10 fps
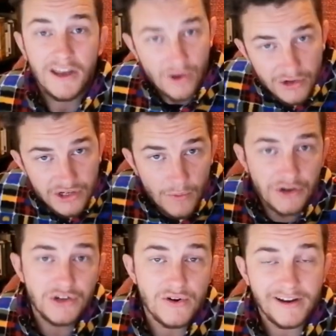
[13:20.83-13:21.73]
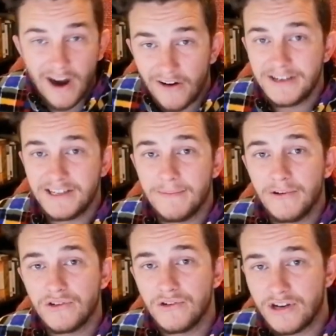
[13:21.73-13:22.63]
You also want to encourage
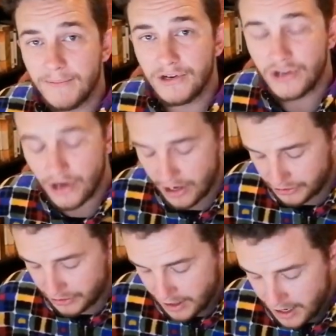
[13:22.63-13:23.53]
them to come to church.